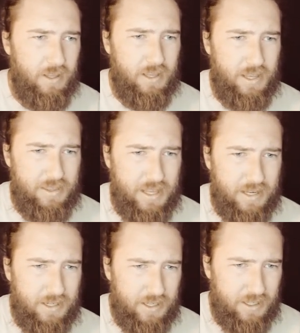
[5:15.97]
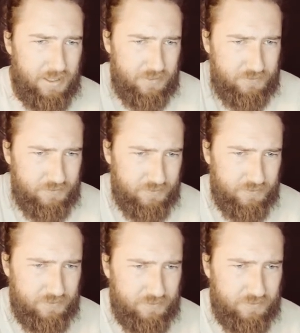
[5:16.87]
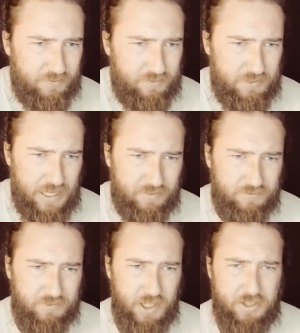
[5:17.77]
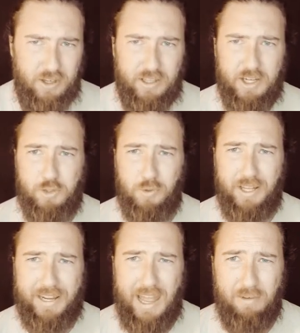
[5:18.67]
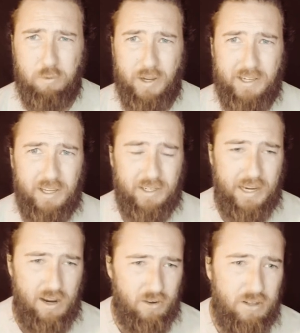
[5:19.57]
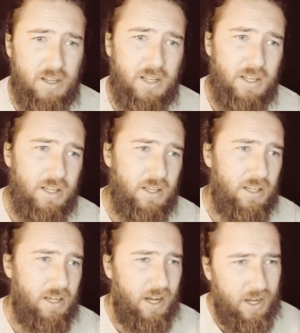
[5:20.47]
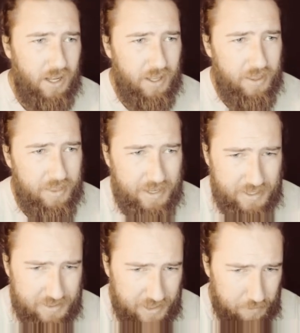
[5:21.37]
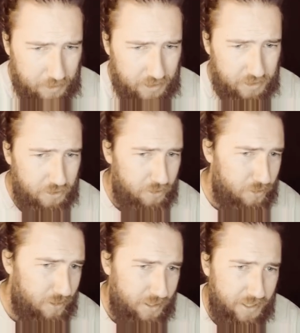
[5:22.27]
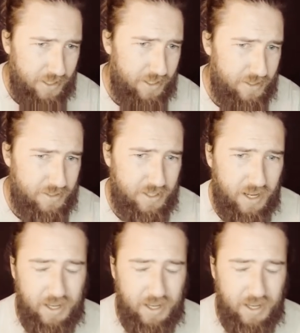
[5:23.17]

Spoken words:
And then, yeah, there's our letters. We're like halfway done now. The next thing I'm gonna do is